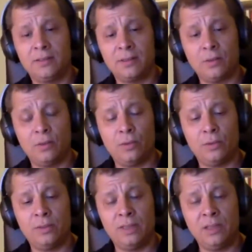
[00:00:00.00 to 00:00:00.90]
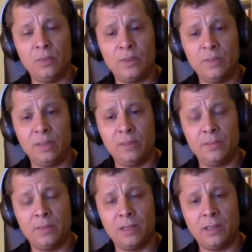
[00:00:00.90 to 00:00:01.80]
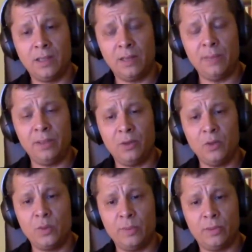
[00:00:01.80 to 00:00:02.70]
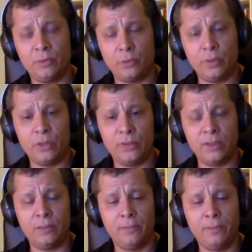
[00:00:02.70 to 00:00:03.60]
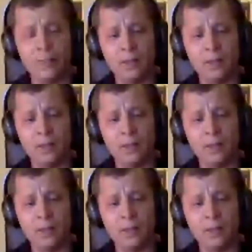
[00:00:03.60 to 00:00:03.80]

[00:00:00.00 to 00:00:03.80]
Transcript: So dealing with Beam and helping those people to reach freedom